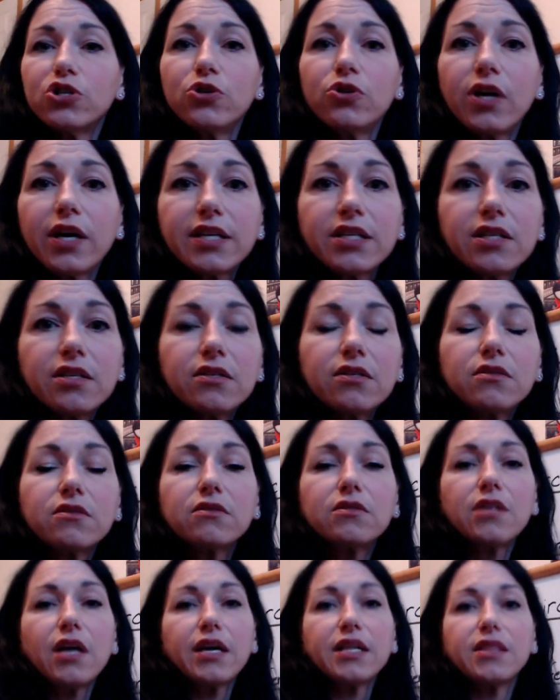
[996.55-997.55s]
you like to
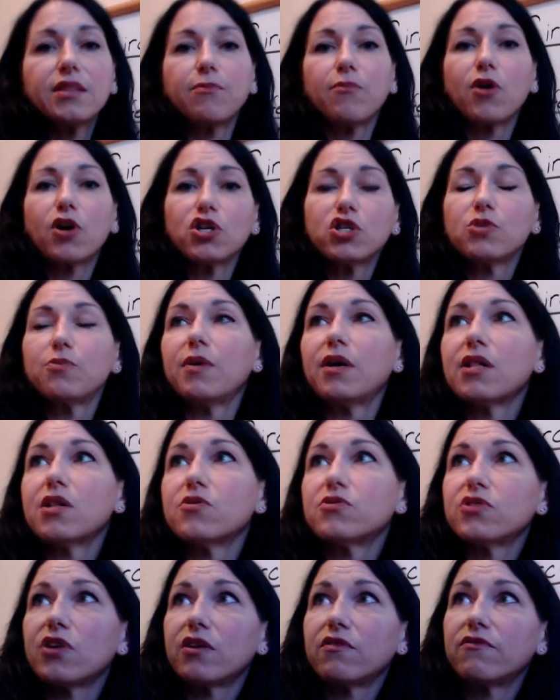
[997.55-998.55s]
light the
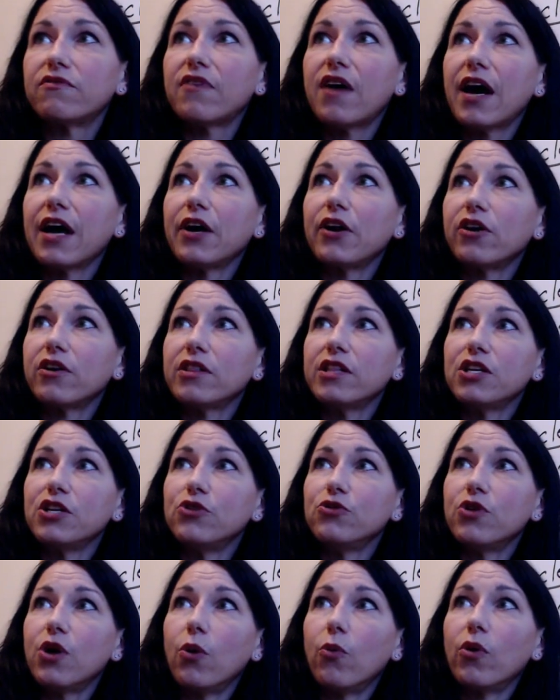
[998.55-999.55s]
marshmallows on fire and then
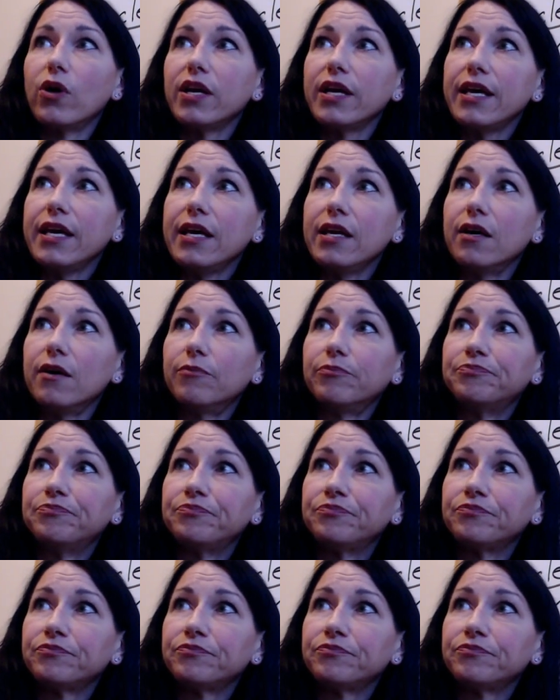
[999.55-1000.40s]
you don't want to eat them.